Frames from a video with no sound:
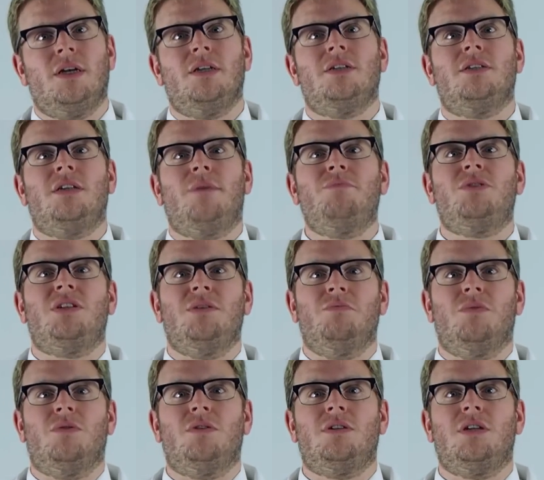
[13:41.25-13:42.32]
Some
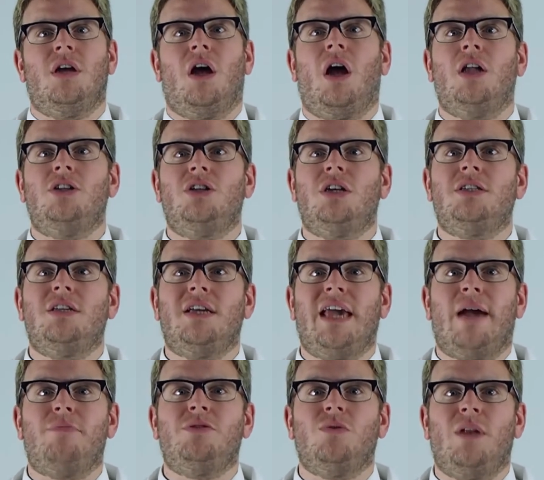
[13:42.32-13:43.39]
symbols are just a
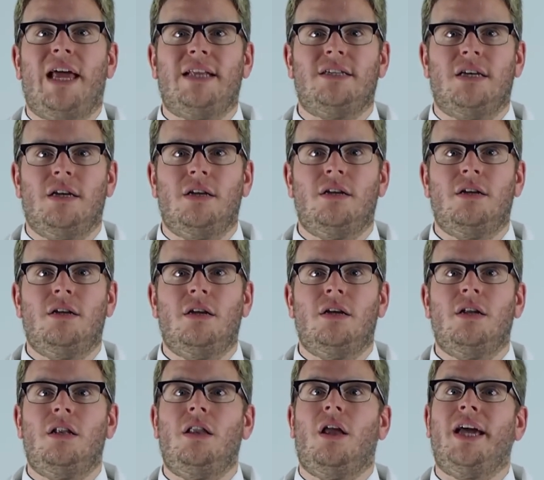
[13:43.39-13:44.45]
capital letter,
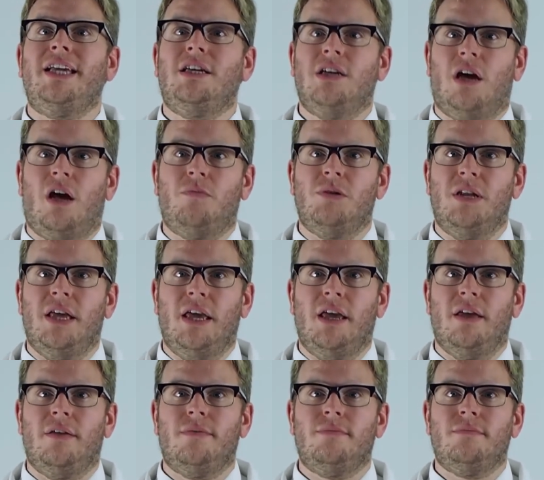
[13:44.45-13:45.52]
like carbon
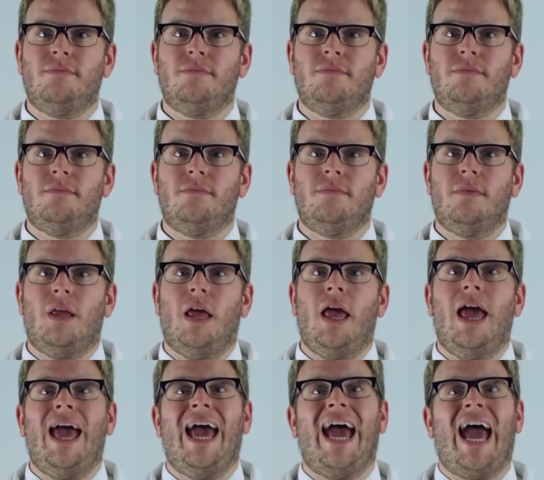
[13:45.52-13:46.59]
here.
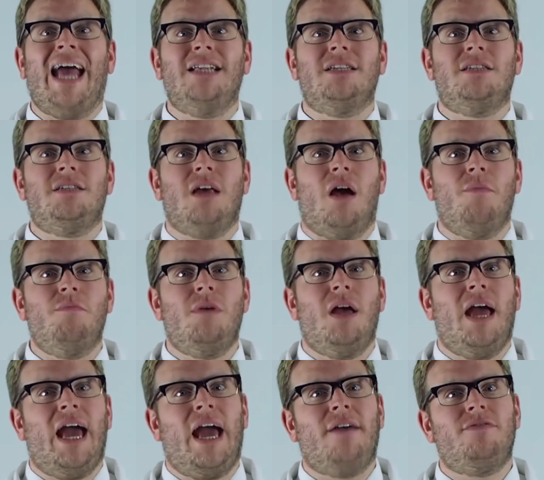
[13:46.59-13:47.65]
And some
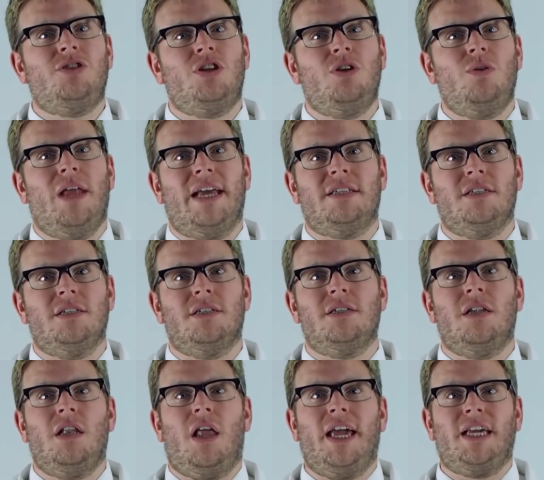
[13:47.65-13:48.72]
have two letters,
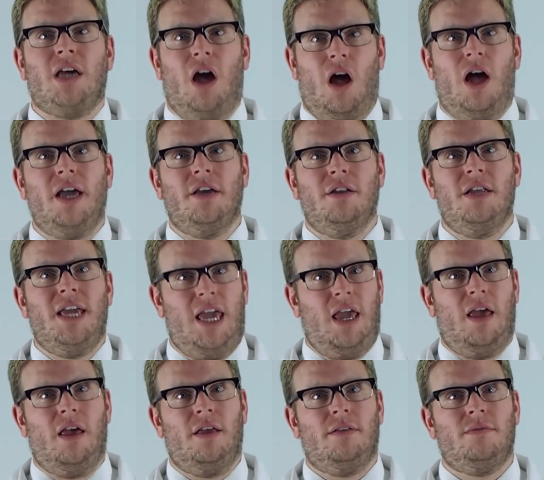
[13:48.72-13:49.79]
like iron
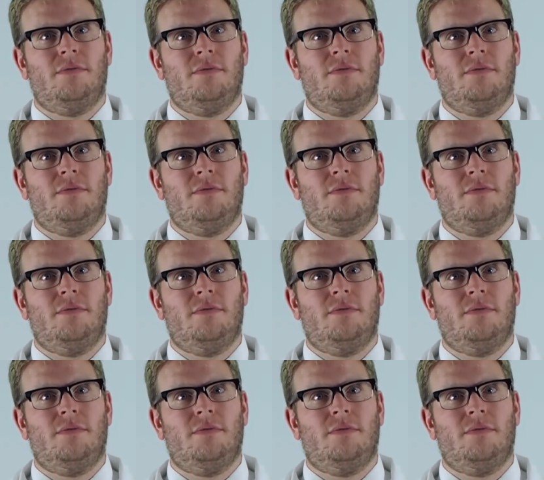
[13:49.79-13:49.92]
here.